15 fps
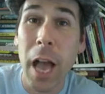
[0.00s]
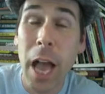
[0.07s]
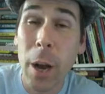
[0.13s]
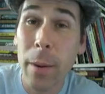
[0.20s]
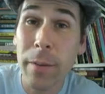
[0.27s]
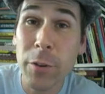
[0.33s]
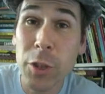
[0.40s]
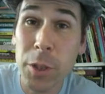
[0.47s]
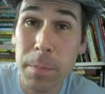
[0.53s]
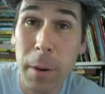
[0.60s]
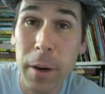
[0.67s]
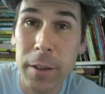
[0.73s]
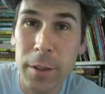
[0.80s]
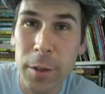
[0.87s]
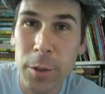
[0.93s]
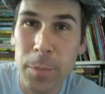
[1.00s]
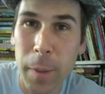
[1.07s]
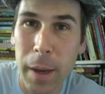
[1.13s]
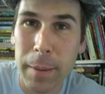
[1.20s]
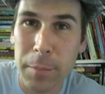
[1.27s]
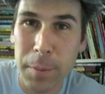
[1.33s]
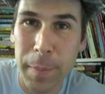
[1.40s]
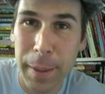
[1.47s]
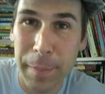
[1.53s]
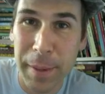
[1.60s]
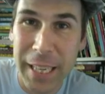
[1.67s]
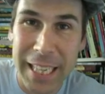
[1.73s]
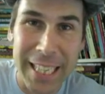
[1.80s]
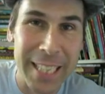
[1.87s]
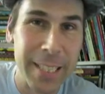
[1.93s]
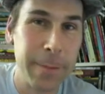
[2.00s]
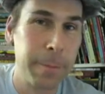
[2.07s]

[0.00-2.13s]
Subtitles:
however smart those bombs may be.